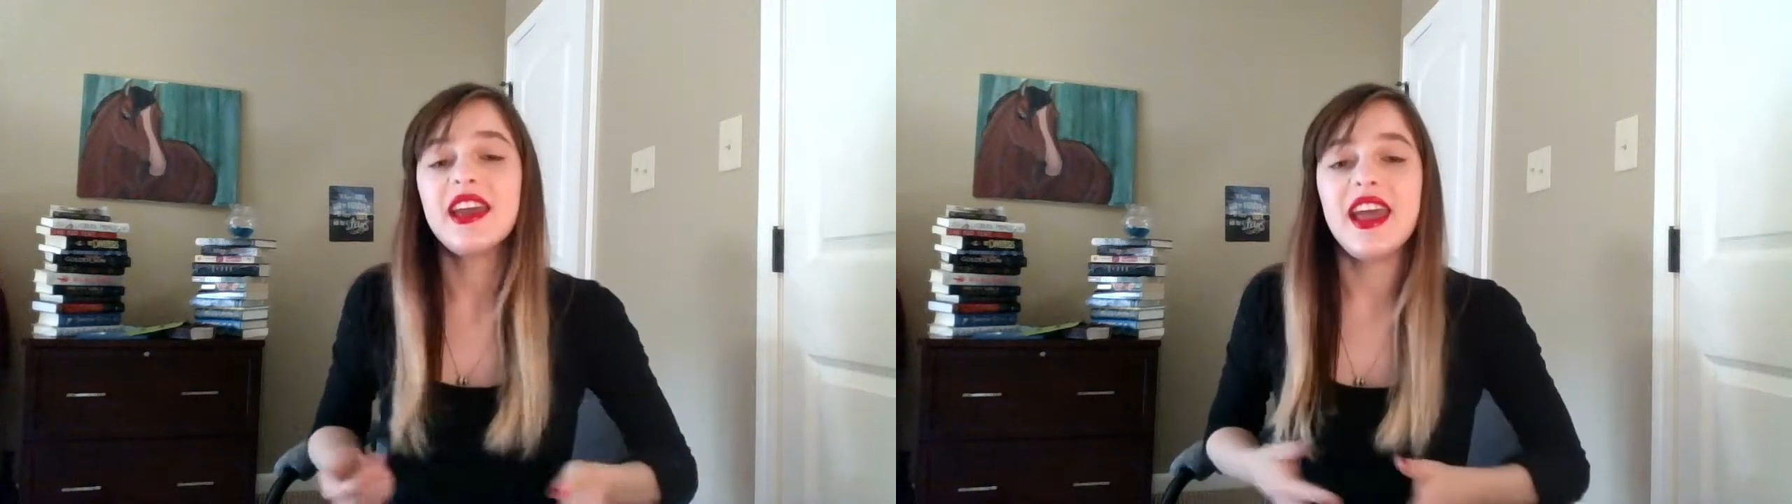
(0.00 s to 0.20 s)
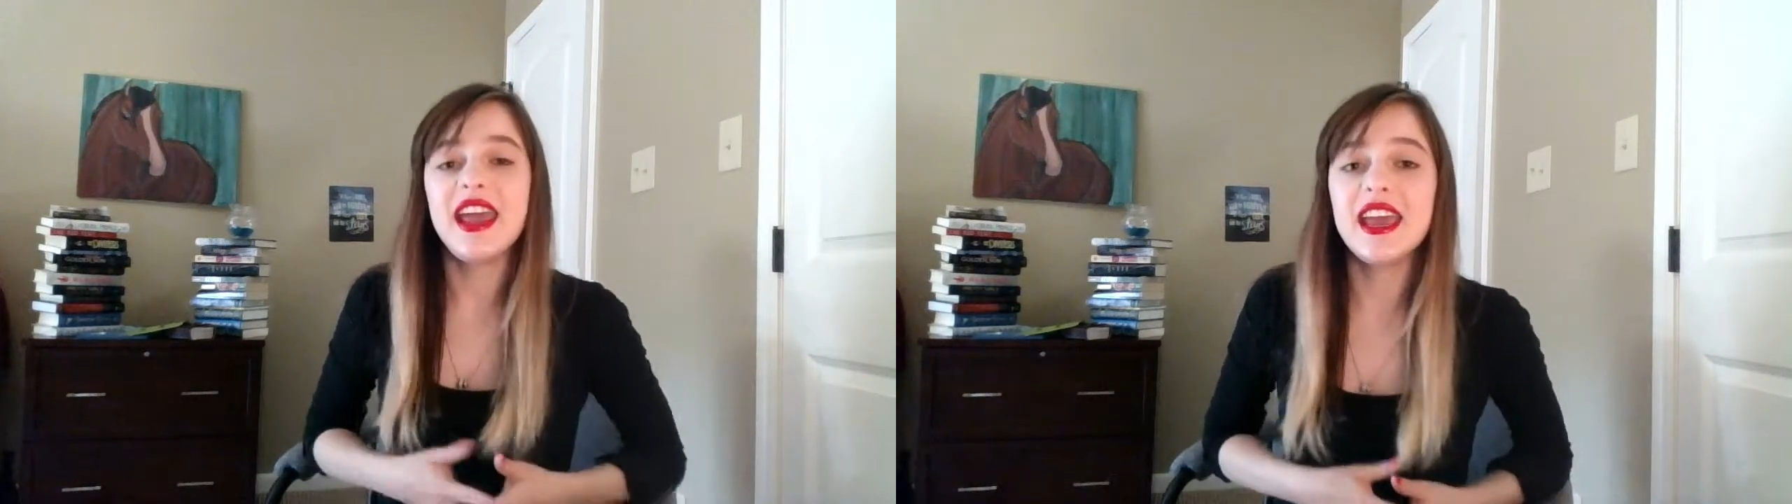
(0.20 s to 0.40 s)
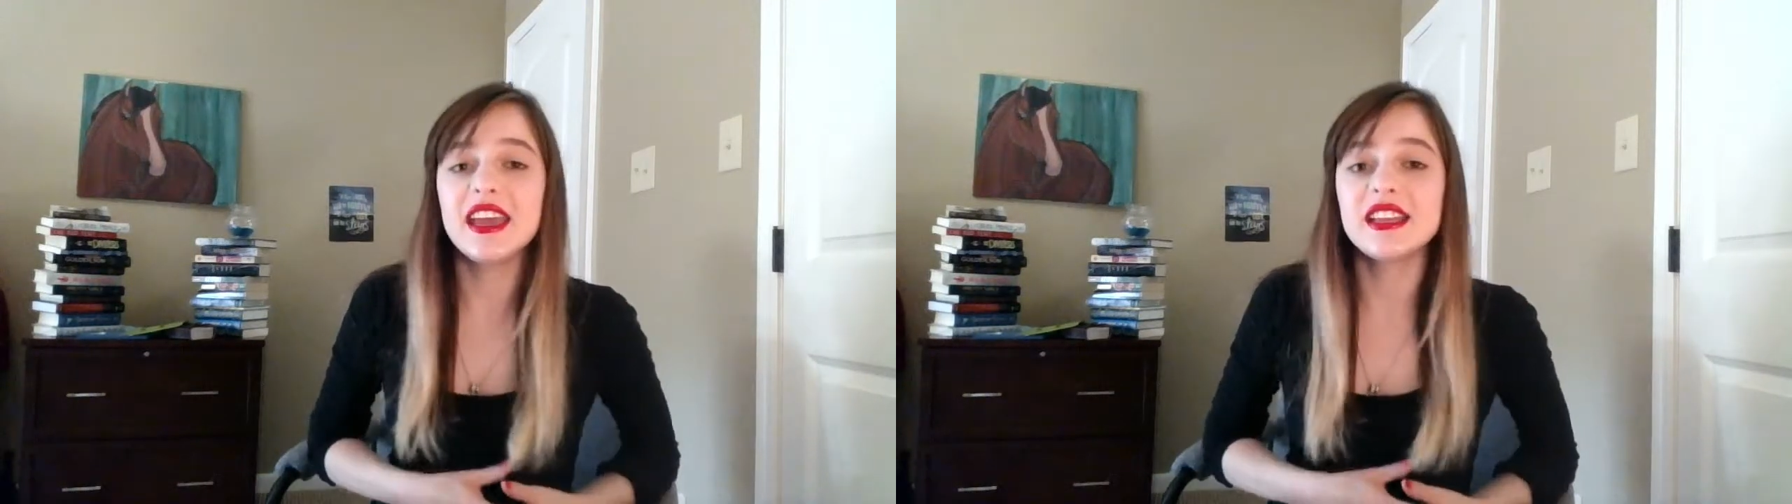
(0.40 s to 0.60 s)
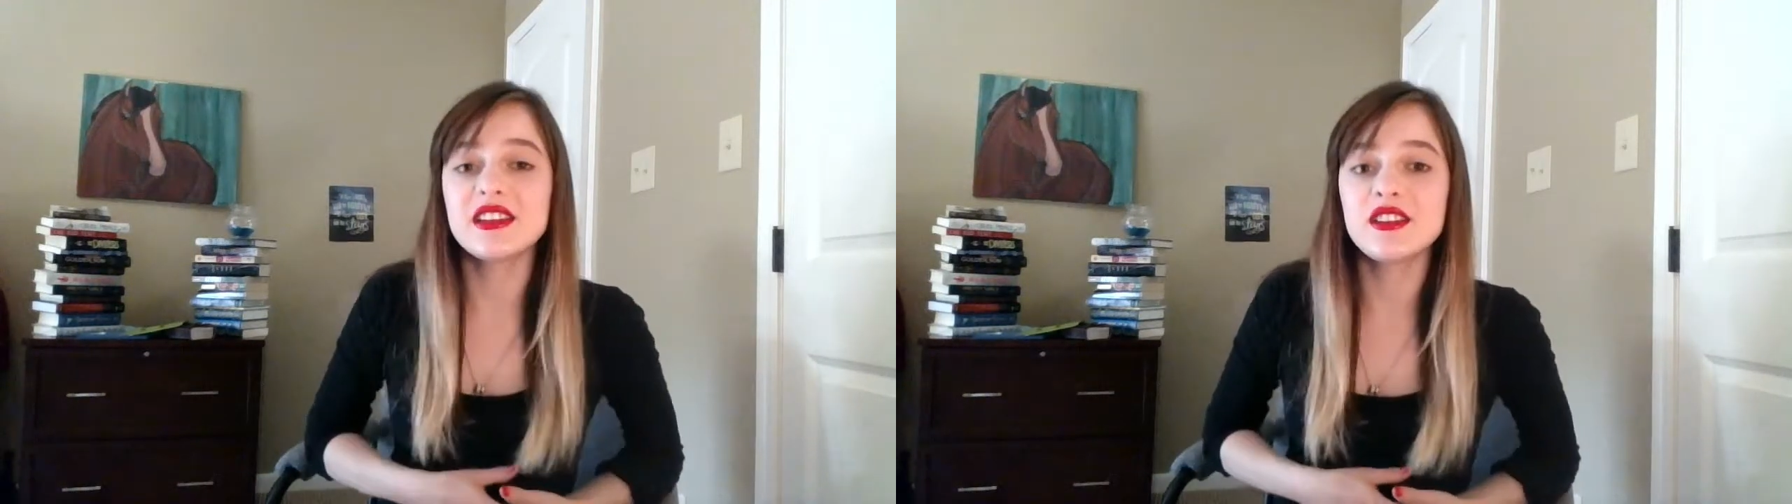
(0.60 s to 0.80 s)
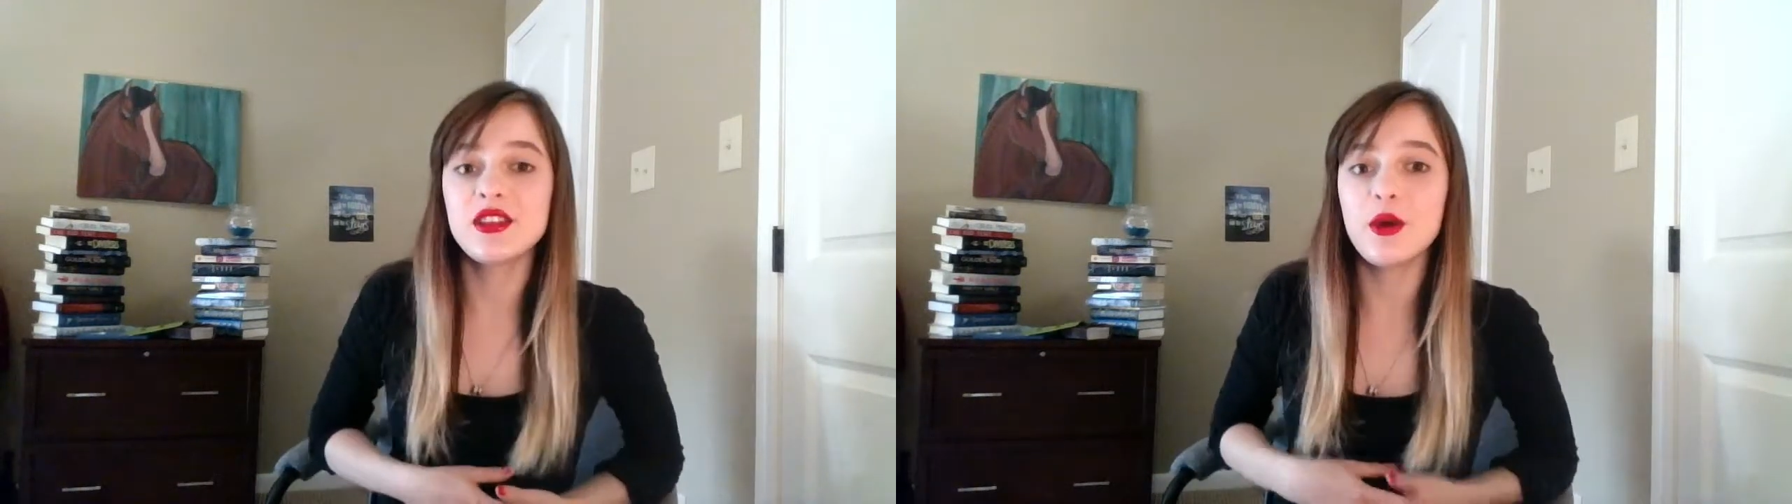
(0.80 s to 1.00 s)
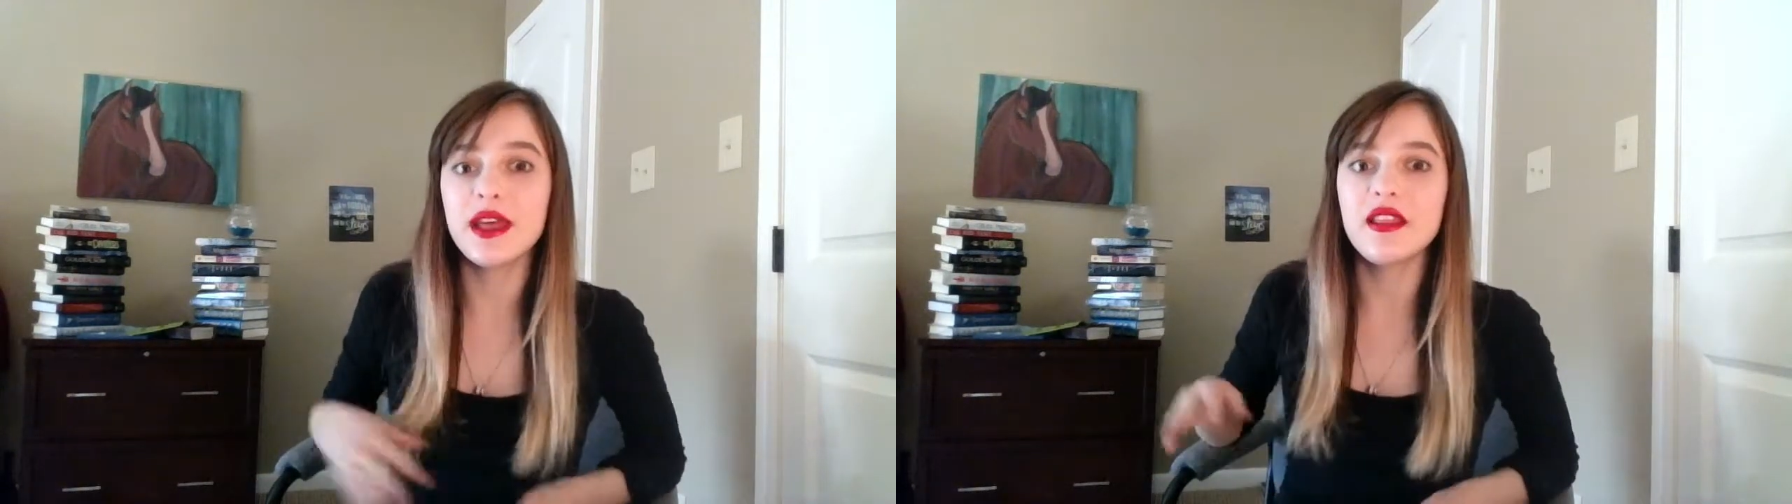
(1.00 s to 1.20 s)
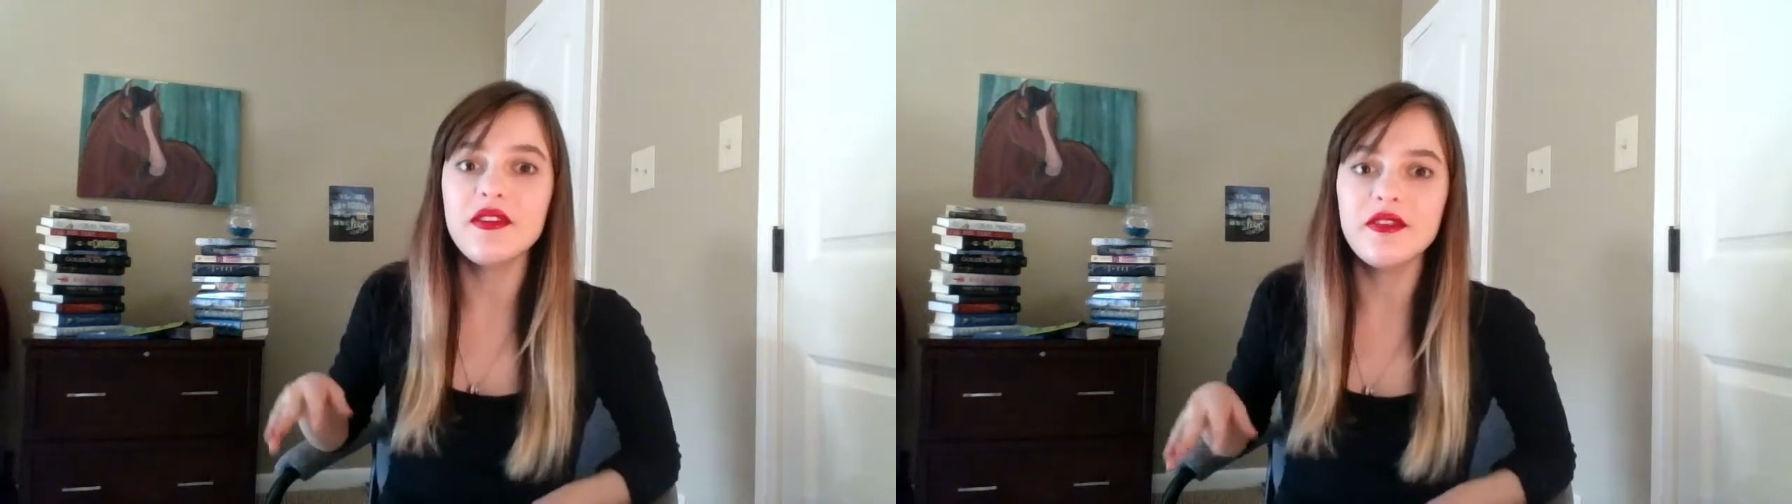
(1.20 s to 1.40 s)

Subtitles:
And though I love